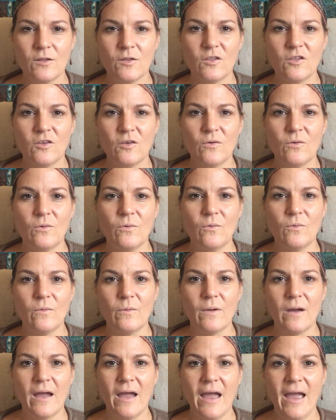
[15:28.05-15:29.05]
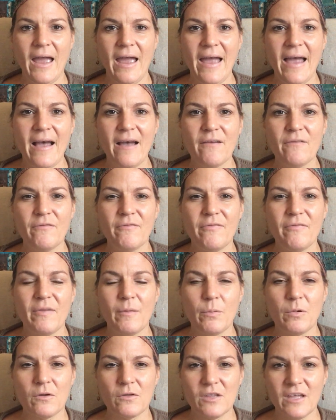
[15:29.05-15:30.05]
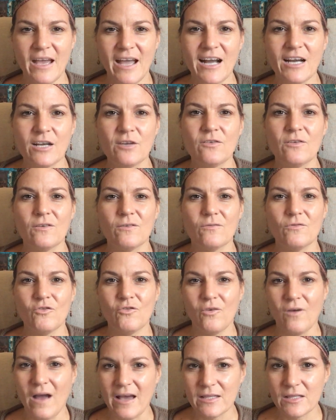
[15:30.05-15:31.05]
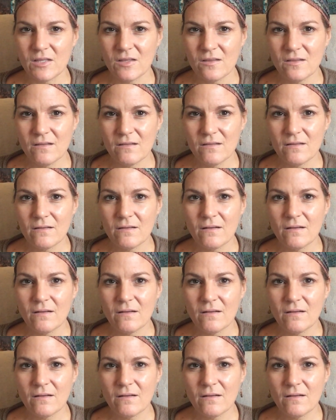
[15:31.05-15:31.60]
to have the protector trust.